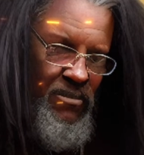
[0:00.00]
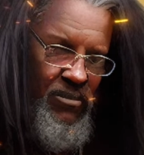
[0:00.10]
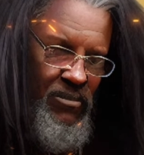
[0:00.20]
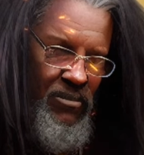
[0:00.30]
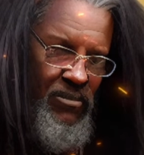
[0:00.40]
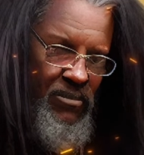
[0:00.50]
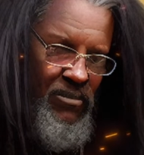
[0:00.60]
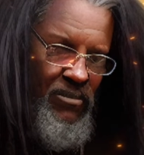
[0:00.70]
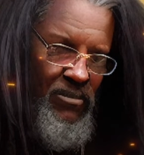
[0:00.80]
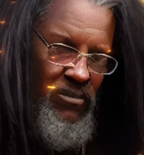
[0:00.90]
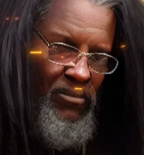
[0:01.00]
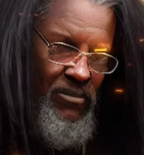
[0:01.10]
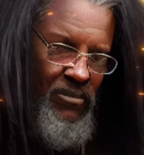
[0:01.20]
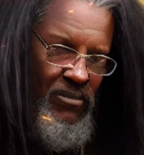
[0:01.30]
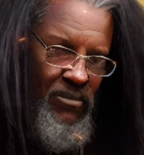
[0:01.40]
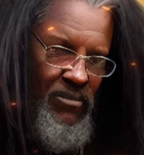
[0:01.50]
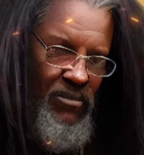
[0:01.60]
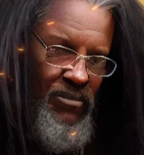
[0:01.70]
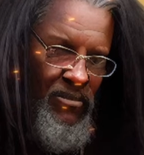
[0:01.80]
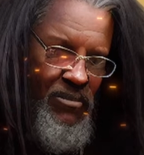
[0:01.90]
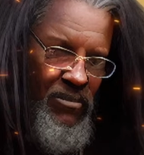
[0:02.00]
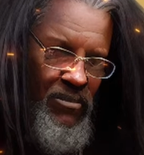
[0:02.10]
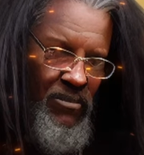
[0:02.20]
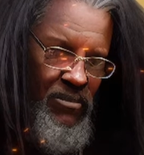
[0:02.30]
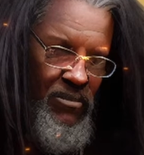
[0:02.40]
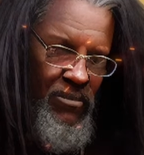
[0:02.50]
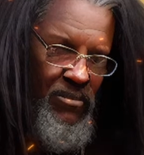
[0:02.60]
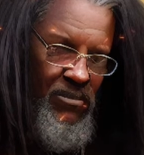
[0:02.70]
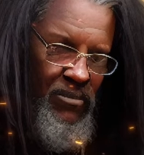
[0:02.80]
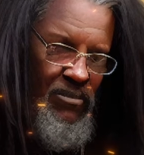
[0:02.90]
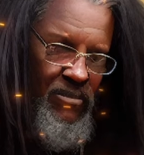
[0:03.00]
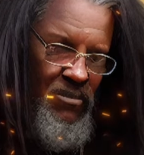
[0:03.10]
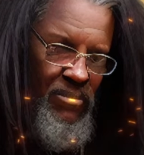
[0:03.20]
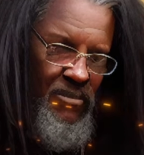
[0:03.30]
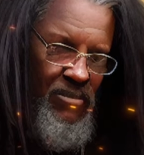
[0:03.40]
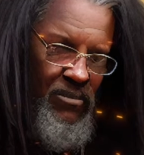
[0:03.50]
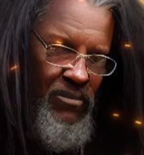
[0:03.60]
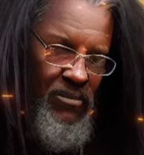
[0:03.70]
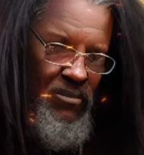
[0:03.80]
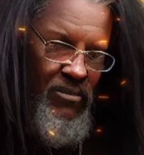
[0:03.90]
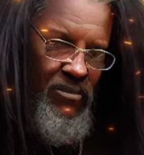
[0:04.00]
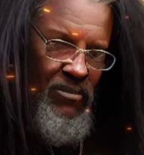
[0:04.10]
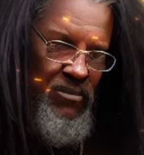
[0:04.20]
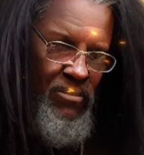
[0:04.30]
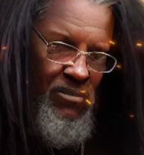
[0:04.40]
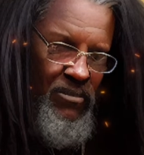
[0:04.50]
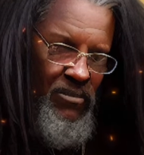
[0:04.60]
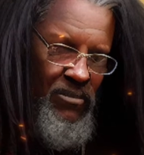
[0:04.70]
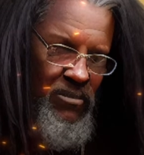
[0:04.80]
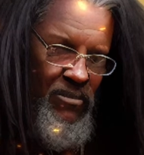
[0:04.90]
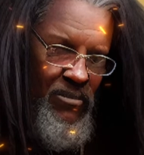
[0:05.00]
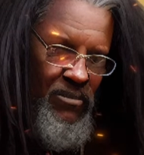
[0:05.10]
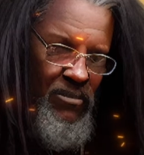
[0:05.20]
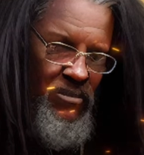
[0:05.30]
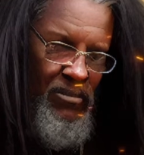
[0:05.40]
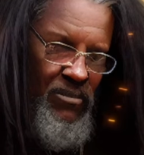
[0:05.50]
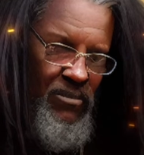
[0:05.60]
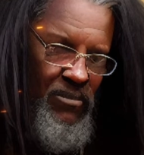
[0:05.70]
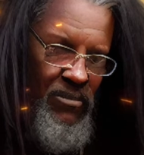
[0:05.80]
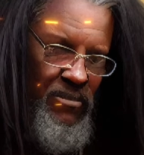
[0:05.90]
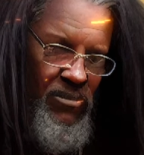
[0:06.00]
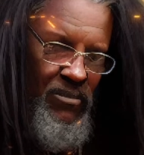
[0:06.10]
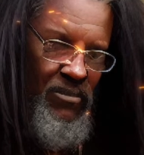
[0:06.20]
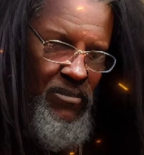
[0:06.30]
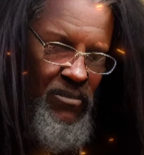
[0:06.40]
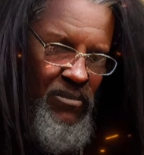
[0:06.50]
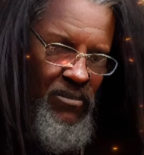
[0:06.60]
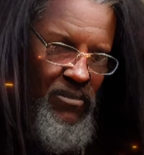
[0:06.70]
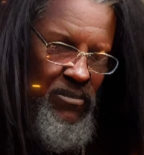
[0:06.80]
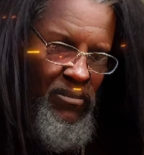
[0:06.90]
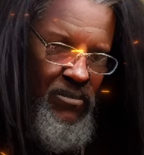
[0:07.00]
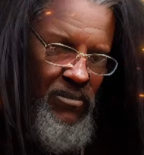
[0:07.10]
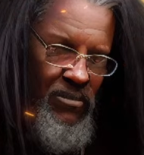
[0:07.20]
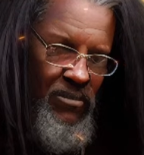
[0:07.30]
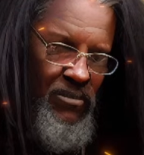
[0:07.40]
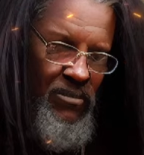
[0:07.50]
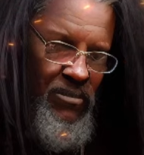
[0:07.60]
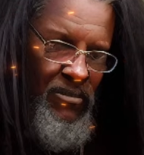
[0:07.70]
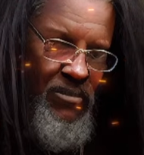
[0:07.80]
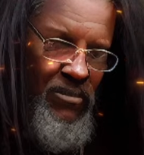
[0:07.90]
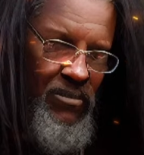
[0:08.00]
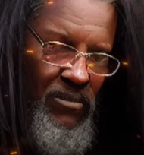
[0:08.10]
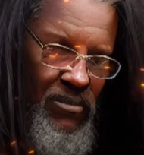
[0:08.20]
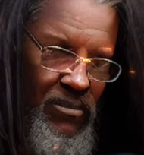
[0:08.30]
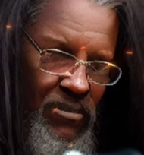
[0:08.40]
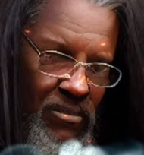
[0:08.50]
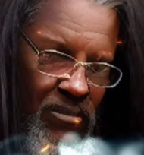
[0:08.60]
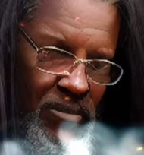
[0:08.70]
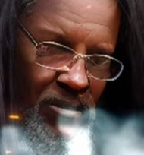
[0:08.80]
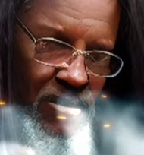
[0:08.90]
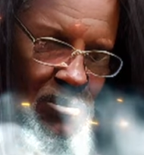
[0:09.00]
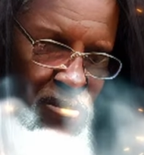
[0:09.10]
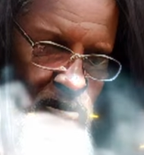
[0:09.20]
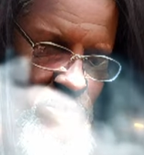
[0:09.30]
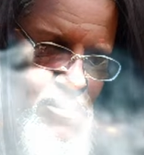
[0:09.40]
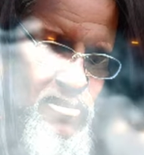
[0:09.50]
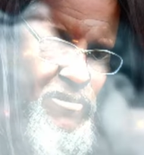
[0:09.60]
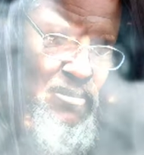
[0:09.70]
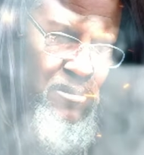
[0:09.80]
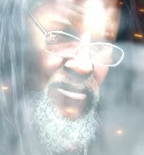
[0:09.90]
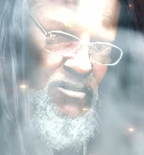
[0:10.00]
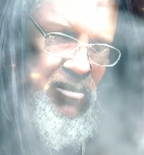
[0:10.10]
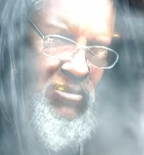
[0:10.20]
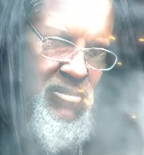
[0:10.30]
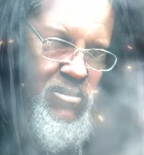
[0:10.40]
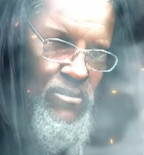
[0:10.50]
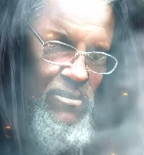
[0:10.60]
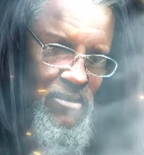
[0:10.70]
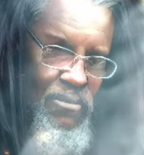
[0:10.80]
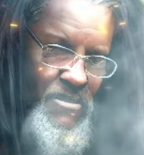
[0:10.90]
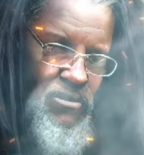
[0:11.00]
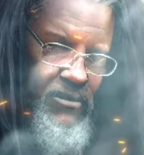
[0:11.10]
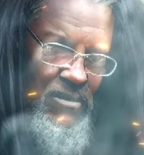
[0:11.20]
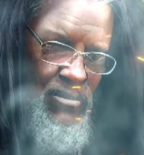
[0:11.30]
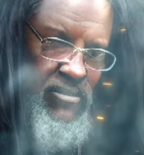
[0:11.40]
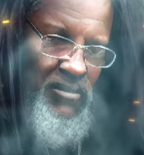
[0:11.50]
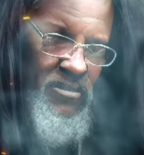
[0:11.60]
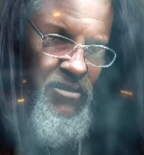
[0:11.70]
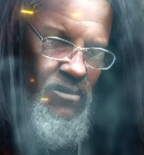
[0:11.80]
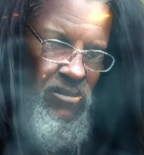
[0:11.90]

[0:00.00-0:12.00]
Yeah. But for right now because it's past hours, I don't know exactly how much it is, but I have to just tell you. So as soon as tomorrow morning as I can get some information by the time we land